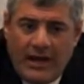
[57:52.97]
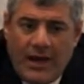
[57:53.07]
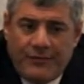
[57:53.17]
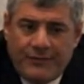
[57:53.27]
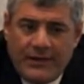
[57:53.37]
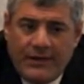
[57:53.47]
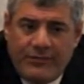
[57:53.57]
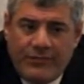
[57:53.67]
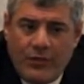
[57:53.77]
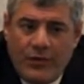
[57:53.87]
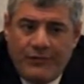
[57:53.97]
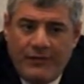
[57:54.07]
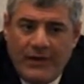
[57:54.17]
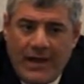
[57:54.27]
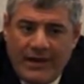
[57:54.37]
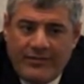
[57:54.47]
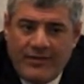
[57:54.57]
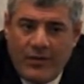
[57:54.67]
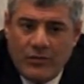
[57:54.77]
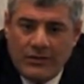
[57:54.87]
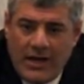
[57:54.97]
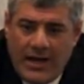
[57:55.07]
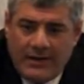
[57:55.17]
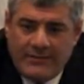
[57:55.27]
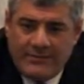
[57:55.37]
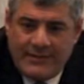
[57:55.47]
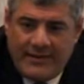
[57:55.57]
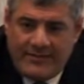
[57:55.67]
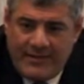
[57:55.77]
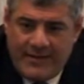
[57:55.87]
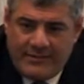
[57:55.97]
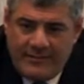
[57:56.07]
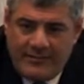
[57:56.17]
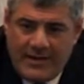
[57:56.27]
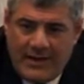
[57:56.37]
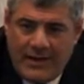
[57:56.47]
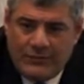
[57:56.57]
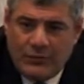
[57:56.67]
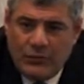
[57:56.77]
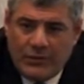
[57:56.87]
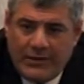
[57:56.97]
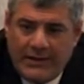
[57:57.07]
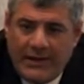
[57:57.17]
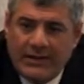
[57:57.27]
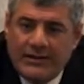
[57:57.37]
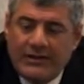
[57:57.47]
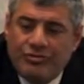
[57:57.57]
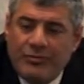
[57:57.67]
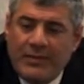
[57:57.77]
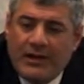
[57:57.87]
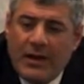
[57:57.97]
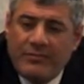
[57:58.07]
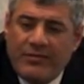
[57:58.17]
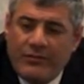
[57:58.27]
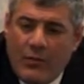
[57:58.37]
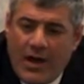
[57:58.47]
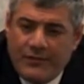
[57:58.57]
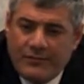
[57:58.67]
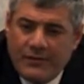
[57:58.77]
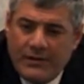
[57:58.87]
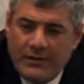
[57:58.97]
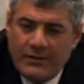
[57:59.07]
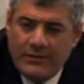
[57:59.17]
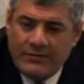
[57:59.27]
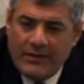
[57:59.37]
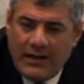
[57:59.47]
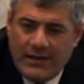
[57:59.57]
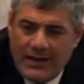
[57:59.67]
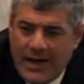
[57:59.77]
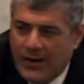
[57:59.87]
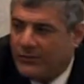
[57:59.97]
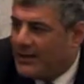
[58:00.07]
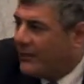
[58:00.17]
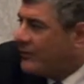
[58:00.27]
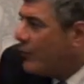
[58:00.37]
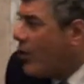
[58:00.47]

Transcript: After he saw if he likes her or not, that's it. He's not allowed to look at her until she becomes his wife. He's not allowed now to